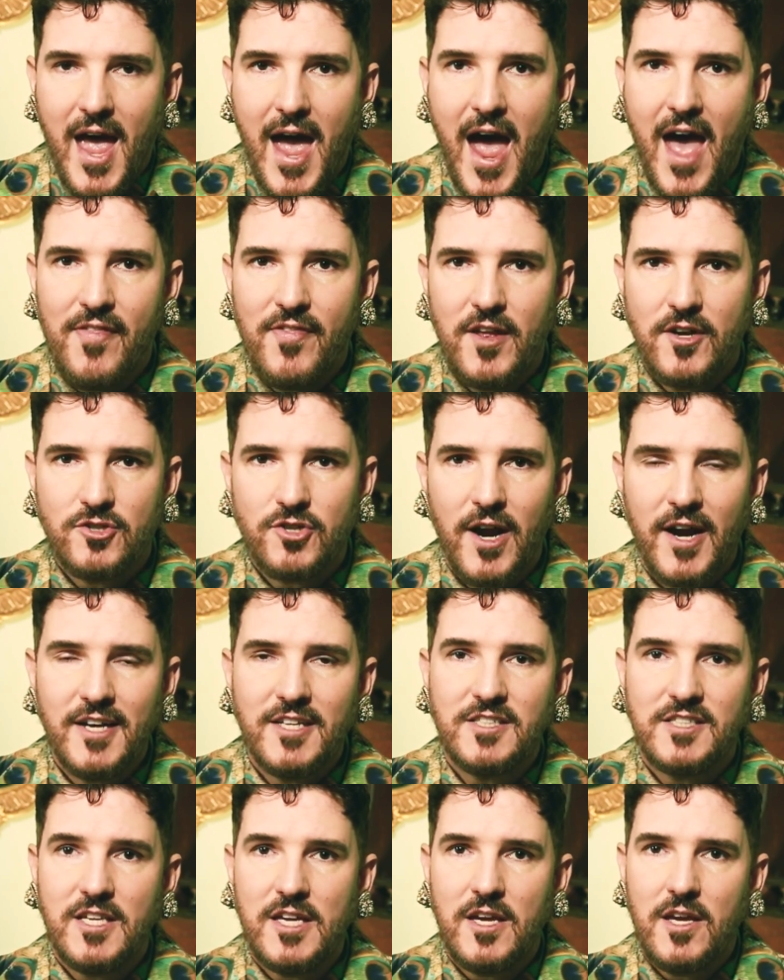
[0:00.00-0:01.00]
and then trying to
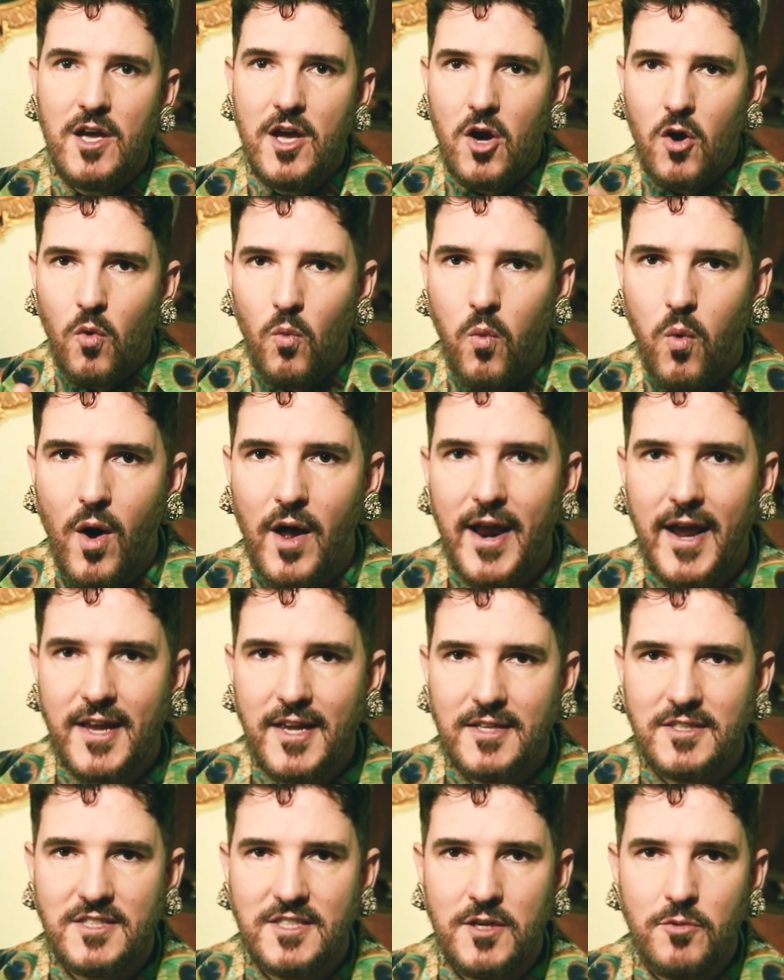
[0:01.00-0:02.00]
see what I
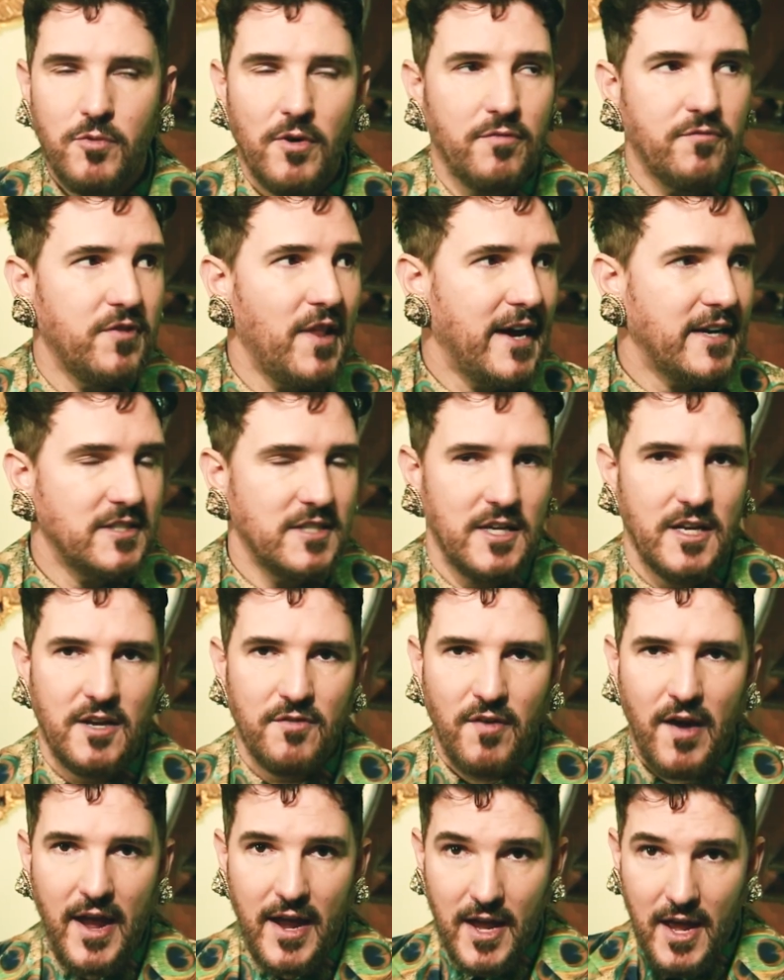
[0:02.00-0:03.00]
can see reflected
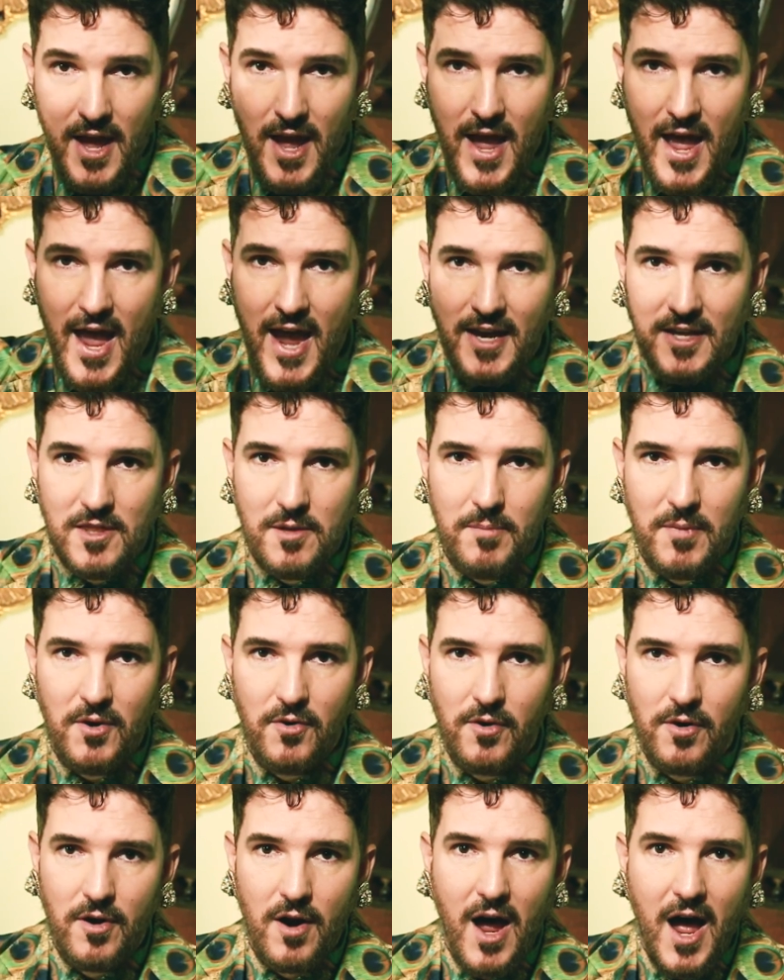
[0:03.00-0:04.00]
if I hang the
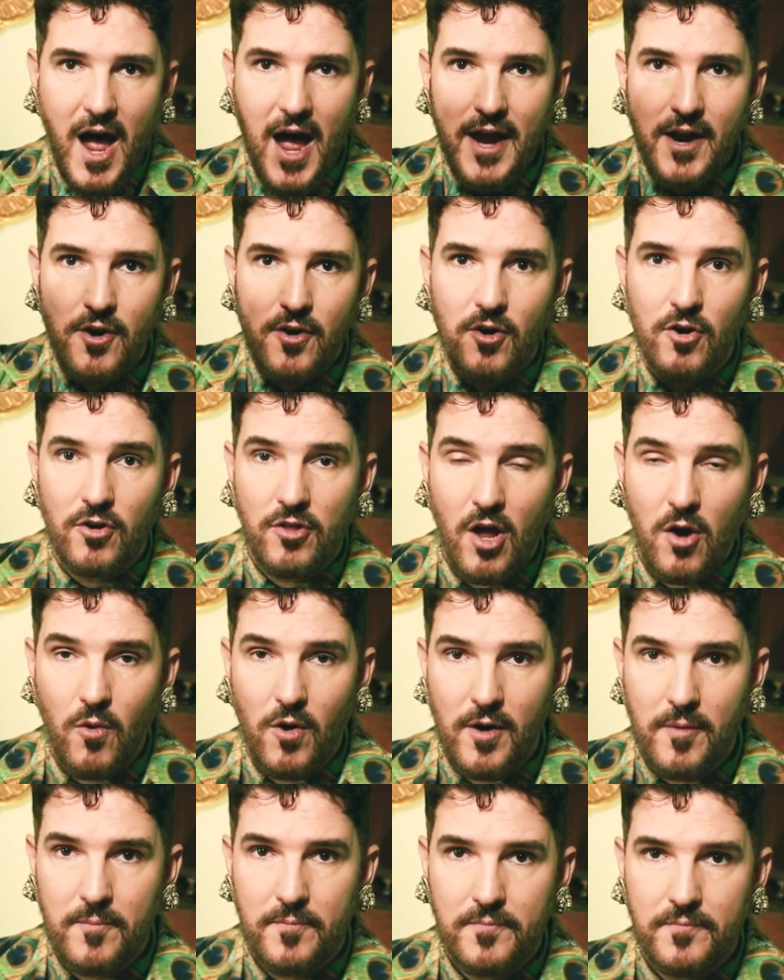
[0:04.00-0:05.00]
mirror higher or lower.